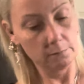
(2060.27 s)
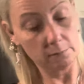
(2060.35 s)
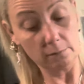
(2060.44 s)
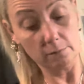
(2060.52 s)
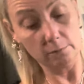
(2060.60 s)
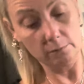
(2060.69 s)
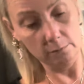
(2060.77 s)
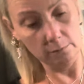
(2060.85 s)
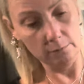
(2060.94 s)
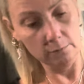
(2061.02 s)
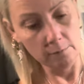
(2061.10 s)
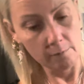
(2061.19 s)

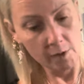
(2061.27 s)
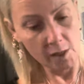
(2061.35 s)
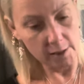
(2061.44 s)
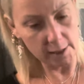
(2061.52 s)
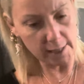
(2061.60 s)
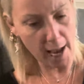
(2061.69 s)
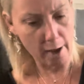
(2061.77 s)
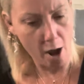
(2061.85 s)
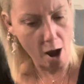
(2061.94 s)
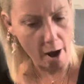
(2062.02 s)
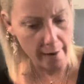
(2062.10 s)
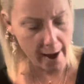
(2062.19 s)
Mm-hmm. Is that
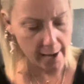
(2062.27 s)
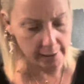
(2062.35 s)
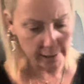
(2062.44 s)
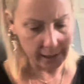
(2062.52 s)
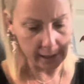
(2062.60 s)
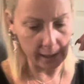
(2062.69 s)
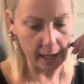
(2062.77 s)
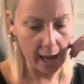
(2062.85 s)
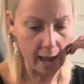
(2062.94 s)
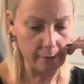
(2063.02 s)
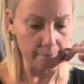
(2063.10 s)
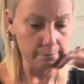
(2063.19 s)
car accident
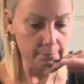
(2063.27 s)
again?